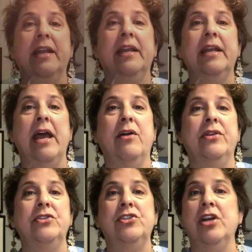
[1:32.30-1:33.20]
Now,
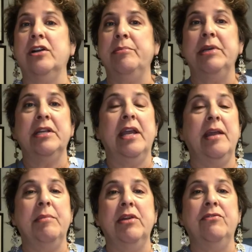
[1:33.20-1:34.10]
this gentleman
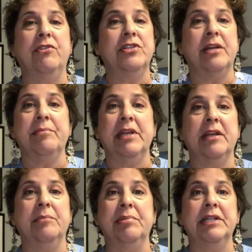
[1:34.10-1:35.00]
came in for something
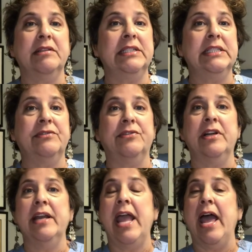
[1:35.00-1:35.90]
completely
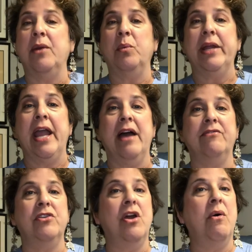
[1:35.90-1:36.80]
different, and we have
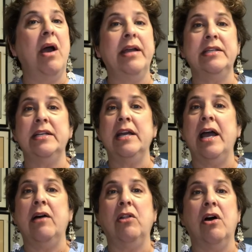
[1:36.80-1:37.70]
no idea
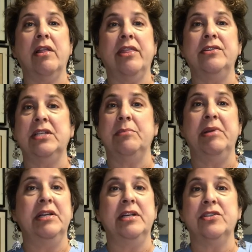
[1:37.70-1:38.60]
how long this had
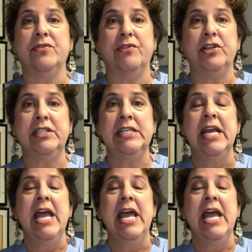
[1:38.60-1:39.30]
been in his foot,